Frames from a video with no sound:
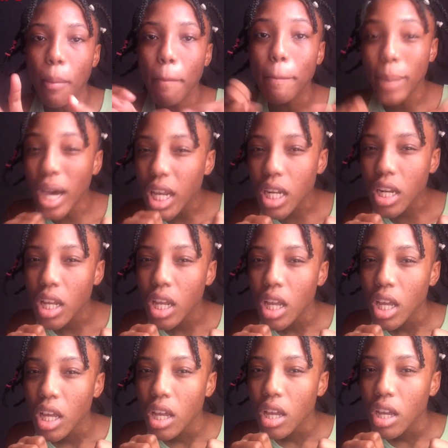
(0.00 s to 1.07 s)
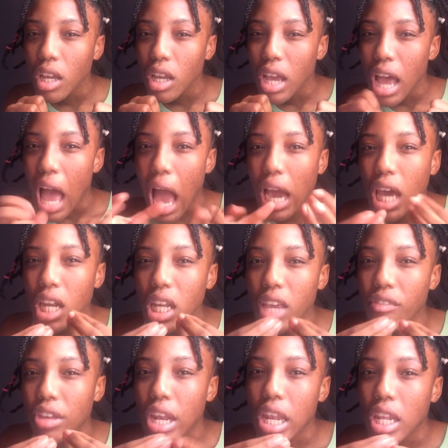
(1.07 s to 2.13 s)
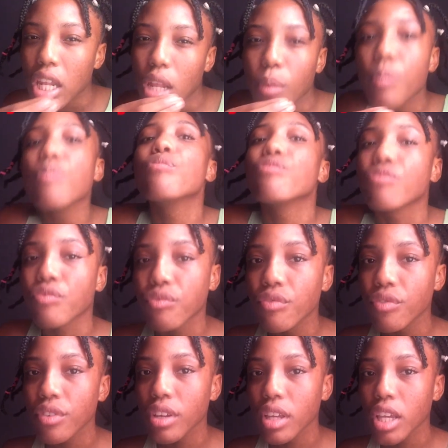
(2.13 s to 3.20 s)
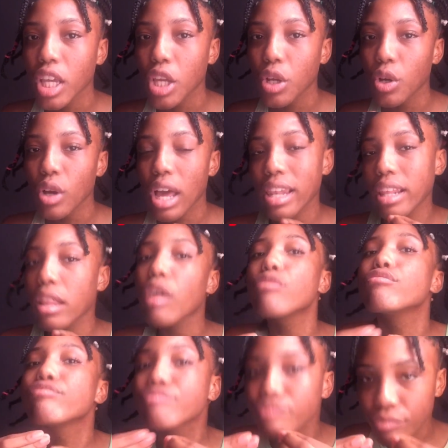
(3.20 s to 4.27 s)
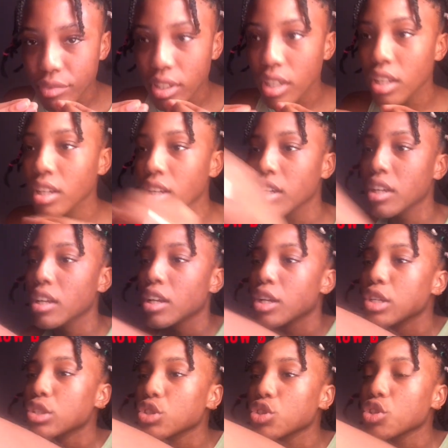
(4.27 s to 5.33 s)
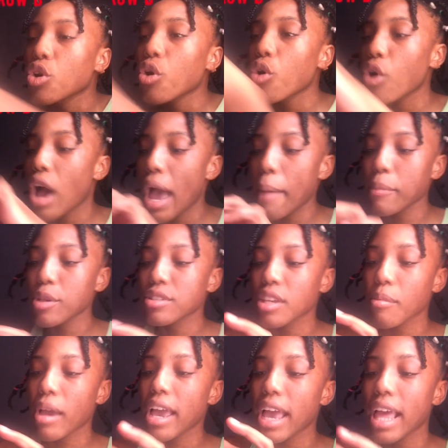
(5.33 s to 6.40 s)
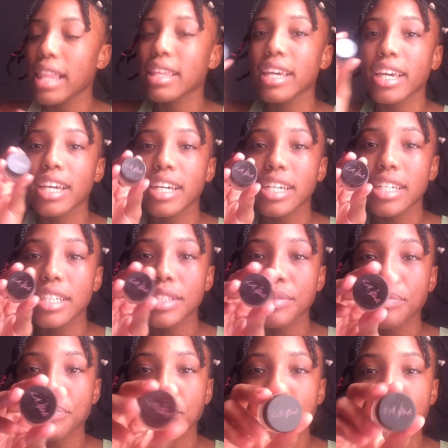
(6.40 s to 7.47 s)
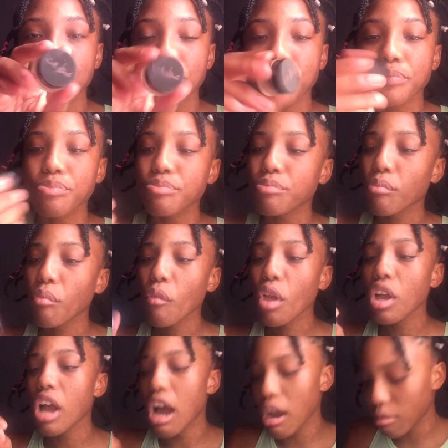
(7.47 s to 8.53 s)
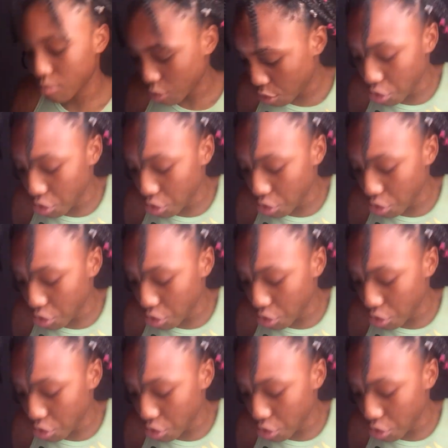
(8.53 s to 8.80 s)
but I gotta give it a little a little So I'm using my LA Girl. I'm